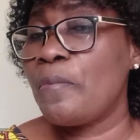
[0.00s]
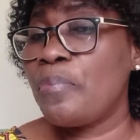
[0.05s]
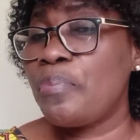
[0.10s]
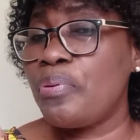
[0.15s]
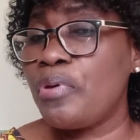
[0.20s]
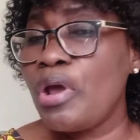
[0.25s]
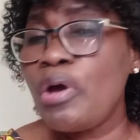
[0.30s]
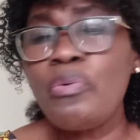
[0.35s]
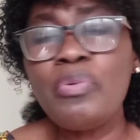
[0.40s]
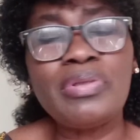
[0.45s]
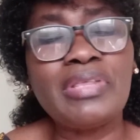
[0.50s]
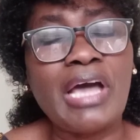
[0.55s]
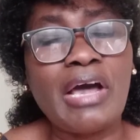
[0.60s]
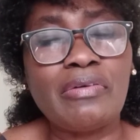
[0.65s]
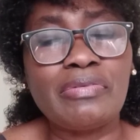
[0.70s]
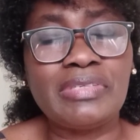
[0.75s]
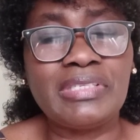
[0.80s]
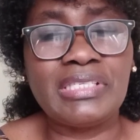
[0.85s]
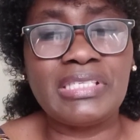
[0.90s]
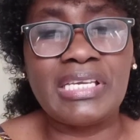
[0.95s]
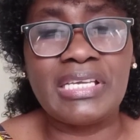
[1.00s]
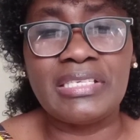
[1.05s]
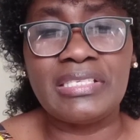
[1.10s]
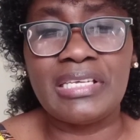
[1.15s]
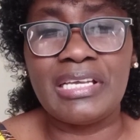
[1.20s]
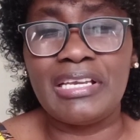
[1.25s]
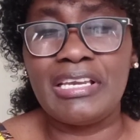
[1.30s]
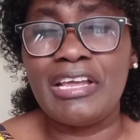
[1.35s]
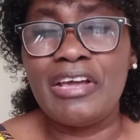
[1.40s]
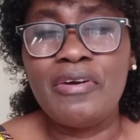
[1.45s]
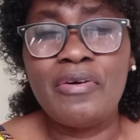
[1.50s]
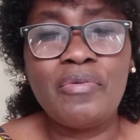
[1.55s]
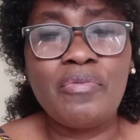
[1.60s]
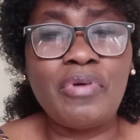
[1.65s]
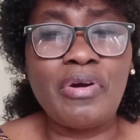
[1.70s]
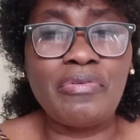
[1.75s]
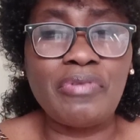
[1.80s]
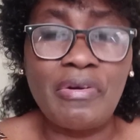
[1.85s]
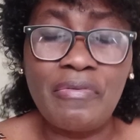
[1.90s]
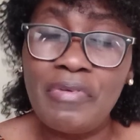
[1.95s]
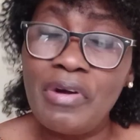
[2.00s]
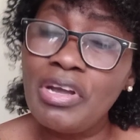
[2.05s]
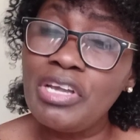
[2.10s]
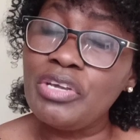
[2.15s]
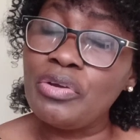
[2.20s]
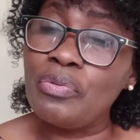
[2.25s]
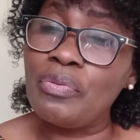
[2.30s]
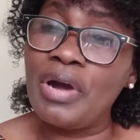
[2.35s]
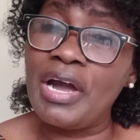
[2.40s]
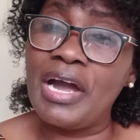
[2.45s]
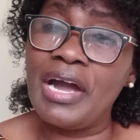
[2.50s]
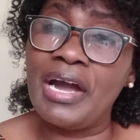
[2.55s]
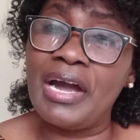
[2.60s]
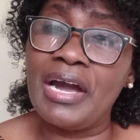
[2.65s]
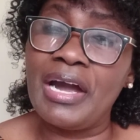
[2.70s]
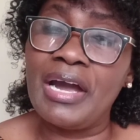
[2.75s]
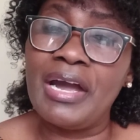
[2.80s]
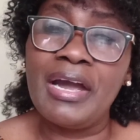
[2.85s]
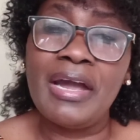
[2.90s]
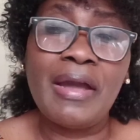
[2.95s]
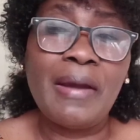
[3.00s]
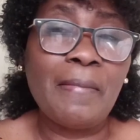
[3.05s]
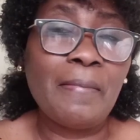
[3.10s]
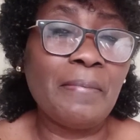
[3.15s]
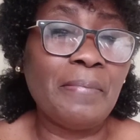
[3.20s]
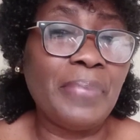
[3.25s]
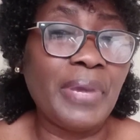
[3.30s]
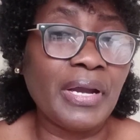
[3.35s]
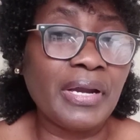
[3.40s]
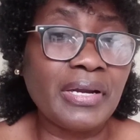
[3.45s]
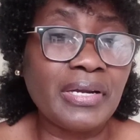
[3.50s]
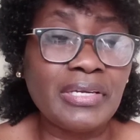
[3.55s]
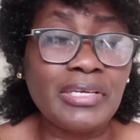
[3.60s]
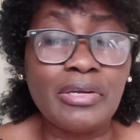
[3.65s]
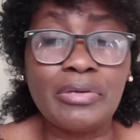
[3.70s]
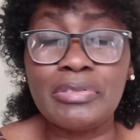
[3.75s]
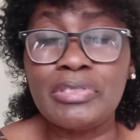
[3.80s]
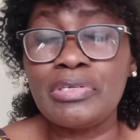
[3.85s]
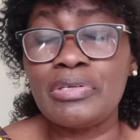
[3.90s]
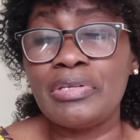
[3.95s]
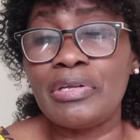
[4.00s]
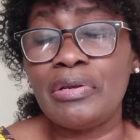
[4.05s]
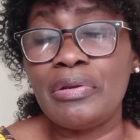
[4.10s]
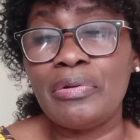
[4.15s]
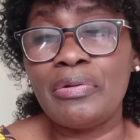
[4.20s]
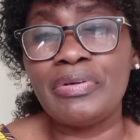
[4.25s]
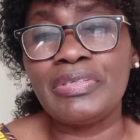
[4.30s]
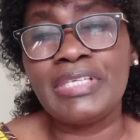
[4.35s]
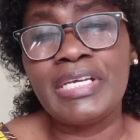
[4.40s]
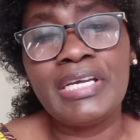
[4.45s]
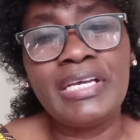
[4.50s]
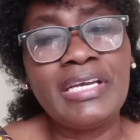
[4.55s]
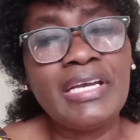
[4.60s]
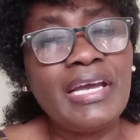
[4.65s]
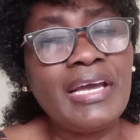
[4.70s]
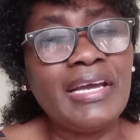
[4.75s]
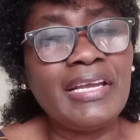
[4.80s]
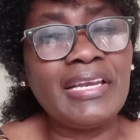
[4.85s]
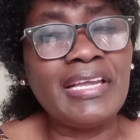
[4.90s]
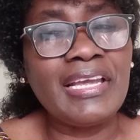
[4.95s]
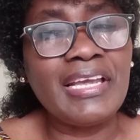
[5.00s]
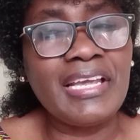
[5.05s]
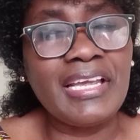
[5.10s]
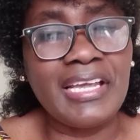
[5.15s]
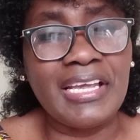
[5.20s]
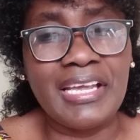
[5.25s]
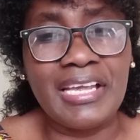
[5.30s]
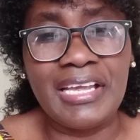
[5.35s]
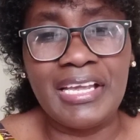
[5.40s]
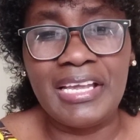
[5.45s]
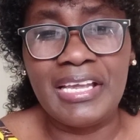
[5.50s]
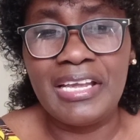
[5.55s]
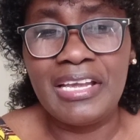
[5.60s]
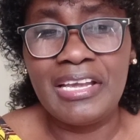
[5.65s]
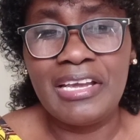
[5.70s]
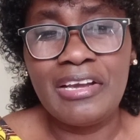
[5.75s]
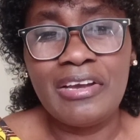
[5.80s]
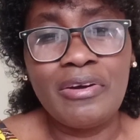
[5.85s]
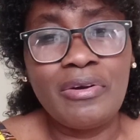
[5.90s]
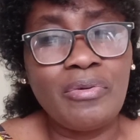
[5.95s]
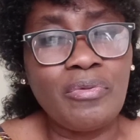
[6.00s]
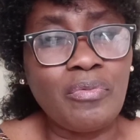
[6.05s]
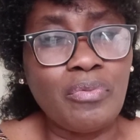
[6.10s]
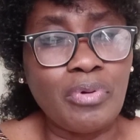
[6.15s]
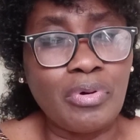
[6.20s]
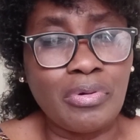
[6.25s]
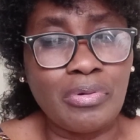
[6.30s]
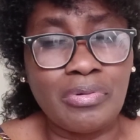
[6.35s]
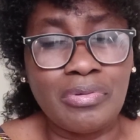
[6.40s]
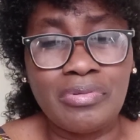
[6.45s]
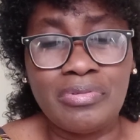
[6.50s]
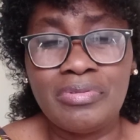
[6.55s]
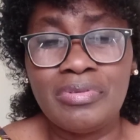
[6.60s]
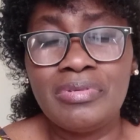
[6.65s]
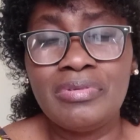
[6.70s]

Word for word: Pray without season. Wherever you are, beckon unto the Lord, and He will